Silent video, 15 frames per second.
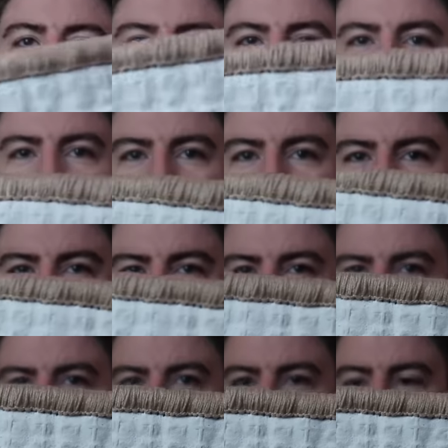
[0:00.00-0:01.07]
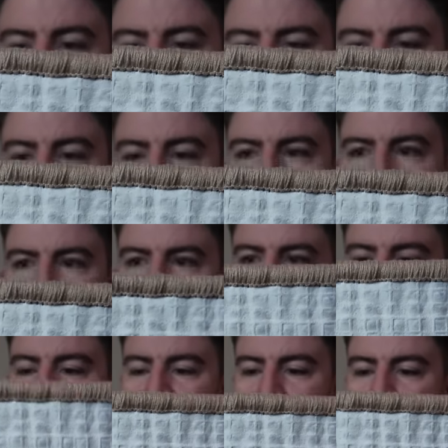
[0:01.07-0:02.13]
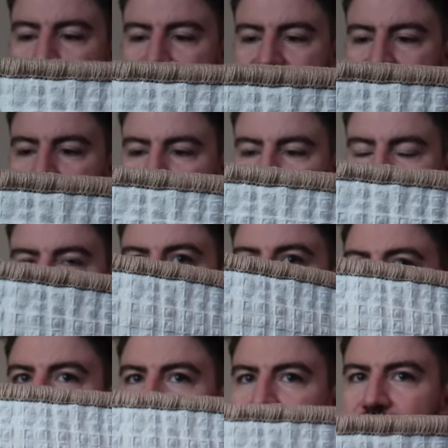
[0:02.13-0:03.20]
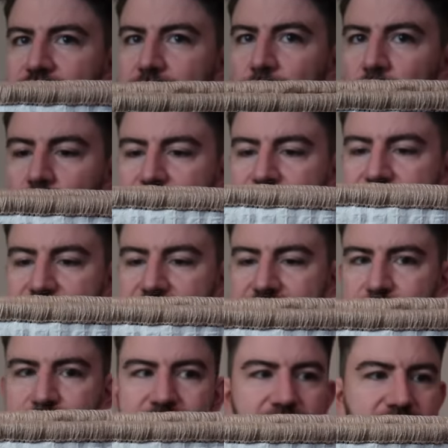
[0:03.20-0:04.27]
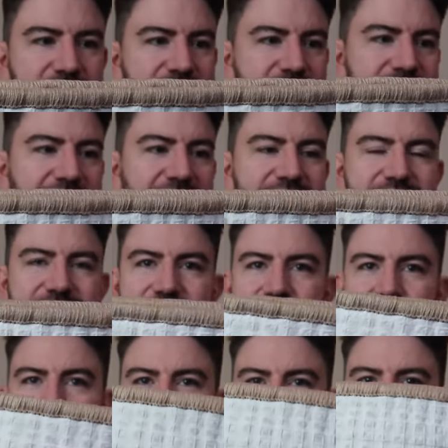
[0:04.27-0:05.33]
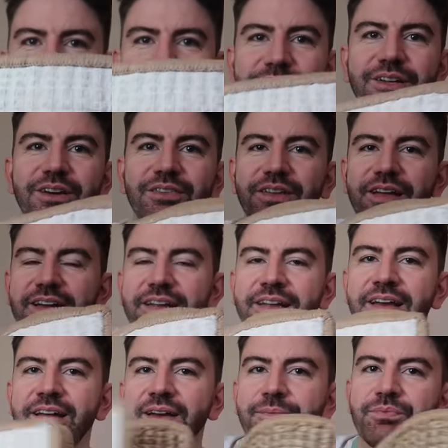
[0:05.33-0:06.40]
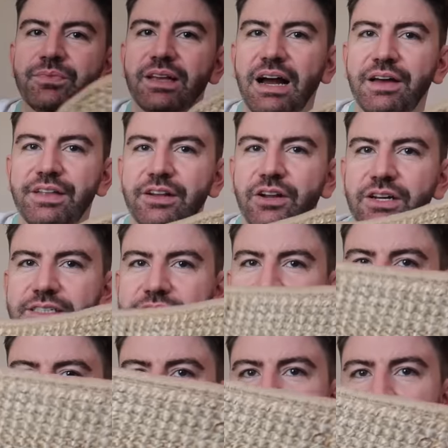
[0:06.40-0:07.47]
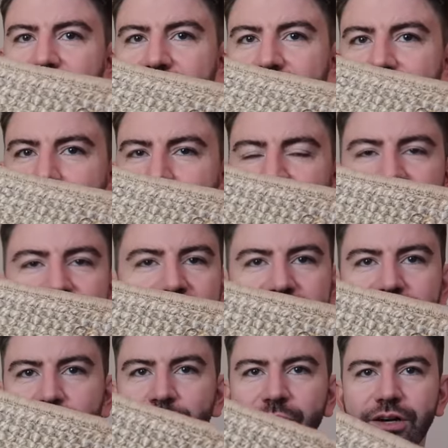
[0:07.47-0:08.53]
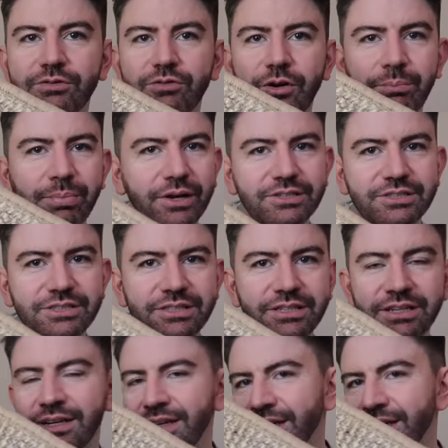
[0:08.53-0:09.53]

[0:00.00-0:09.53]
so it's not going to slip. And if this works nicely, I'll probably get a few more of these because they're just handy to dot around, aren't they? And they're nice and, my favourite word, robust,